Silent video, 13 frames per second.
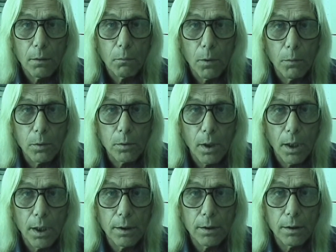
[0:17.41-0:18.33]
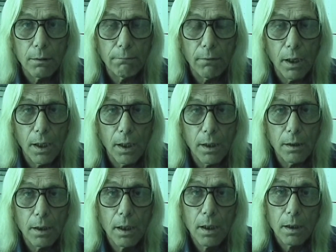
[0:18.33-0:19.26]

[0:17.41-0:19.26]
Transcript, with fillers: We were trying to find